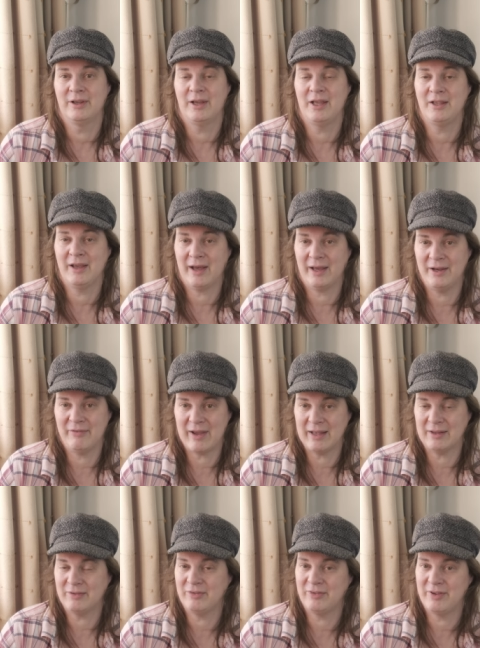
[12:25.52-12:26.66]
and kind of
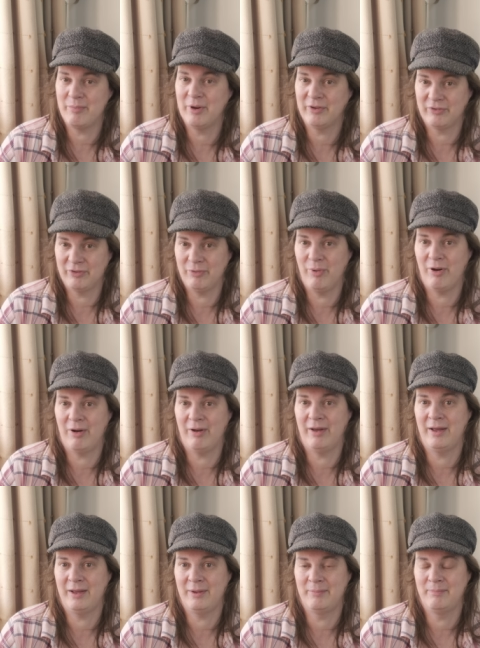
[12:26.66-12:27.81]
get similar to what
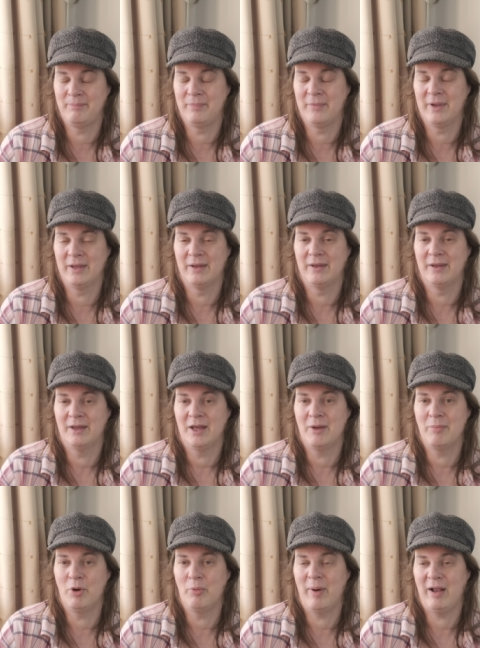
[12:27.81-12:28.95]
um, a
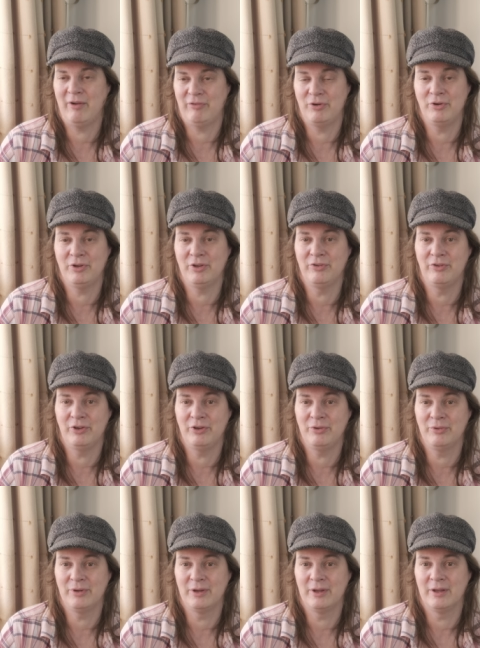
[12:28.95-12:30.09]
mobile phone can do
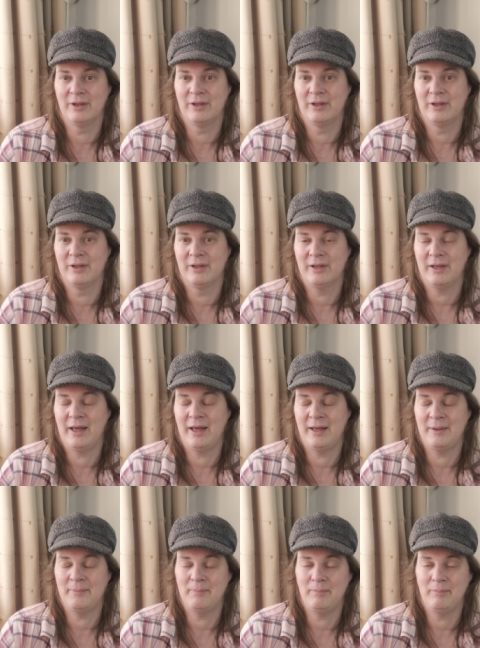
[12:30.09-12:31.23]

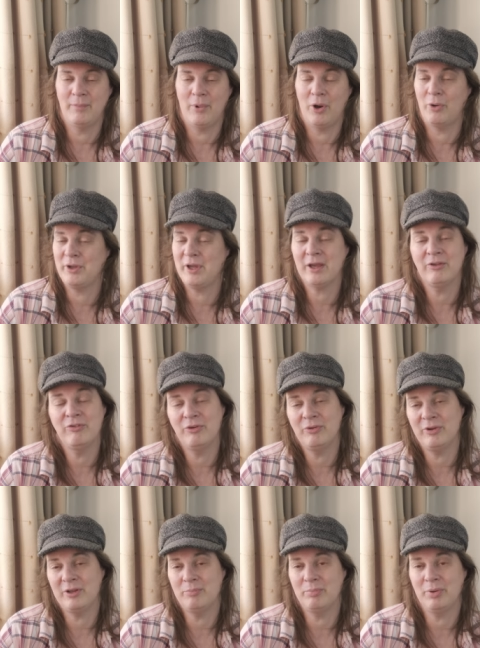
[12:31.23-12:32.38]
um, or you can do it
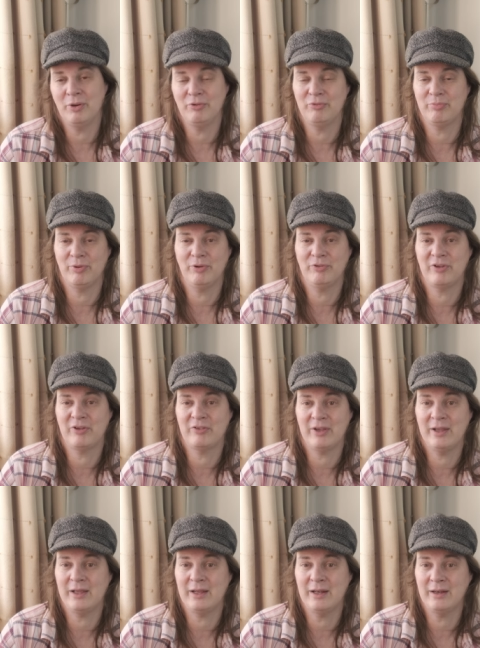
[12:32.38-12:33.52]
in
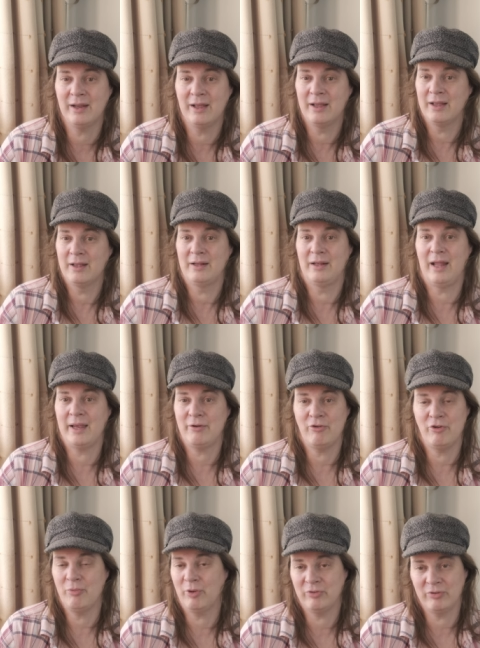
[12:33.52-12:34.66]
post-processing in
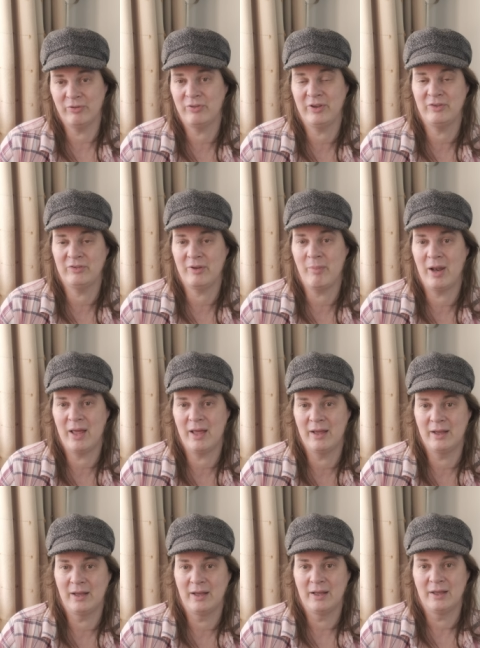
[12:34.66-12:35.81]
Lightroom or something similar
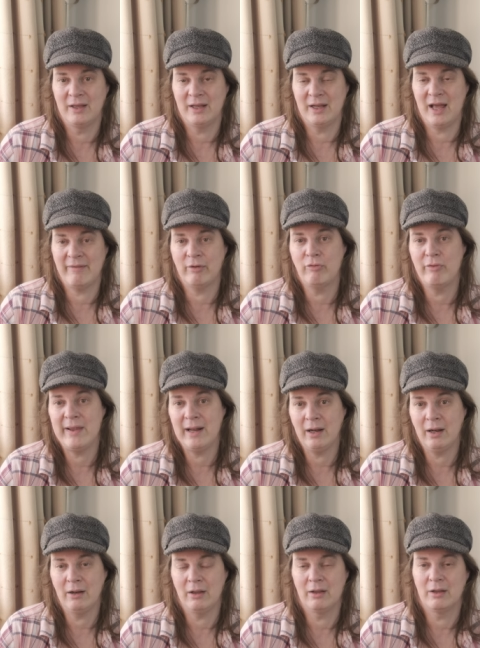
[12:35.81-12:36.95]
and have a
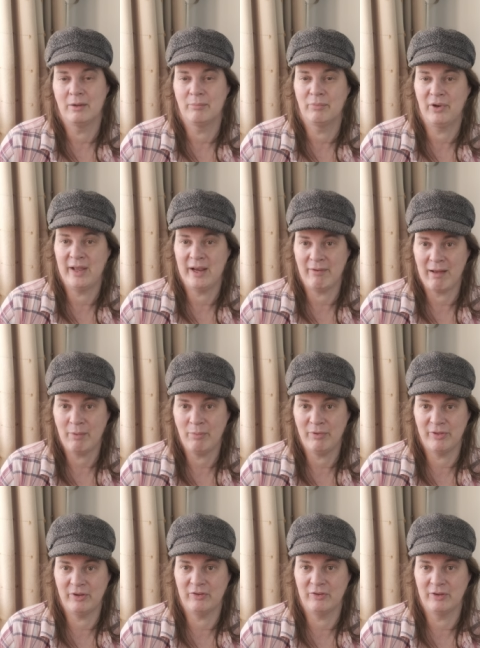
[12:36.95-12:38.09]
real play around
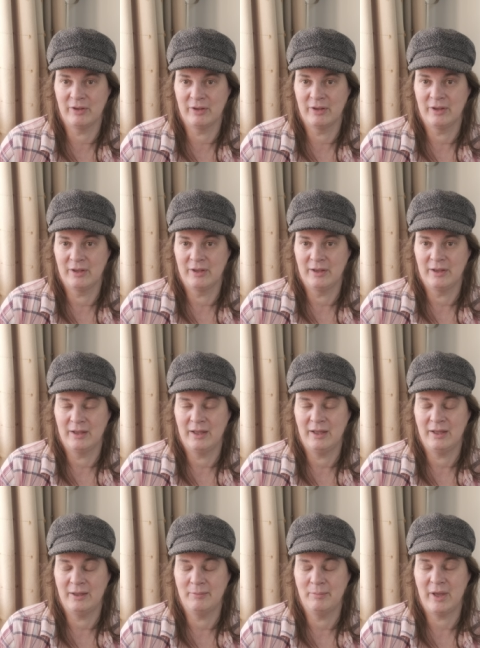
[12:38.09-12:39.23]
with it.
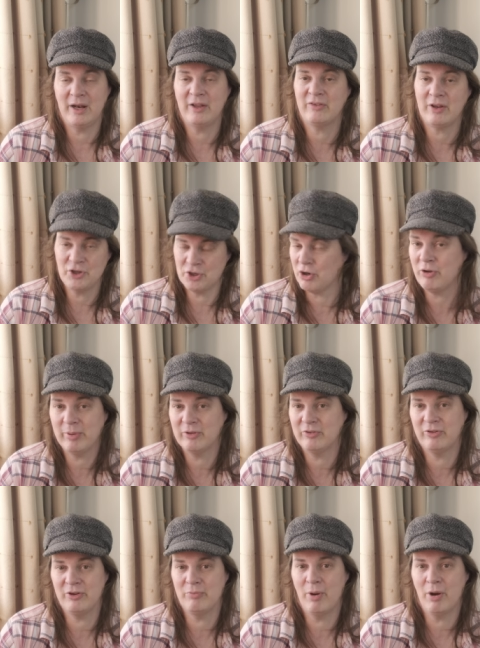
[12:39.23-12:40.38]
Um, and it's enjoyable to
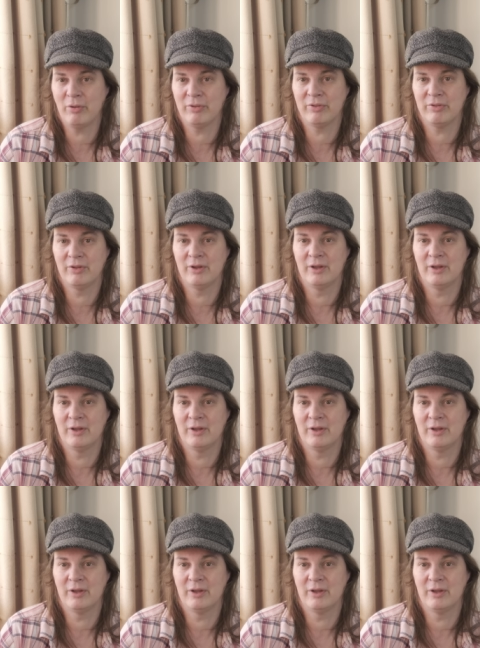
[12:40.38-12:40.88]
do both.